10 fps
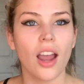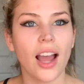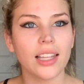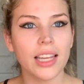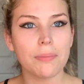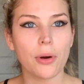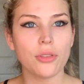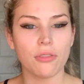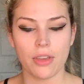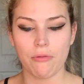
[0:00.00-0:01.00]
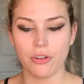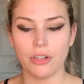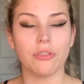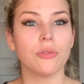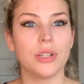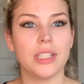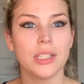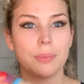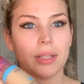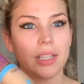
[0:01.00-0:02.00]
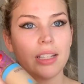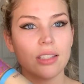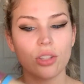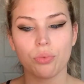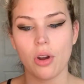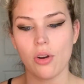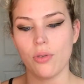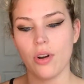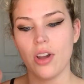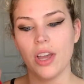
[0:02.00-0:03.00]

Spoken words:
I like both of them for different reasons, but let's throw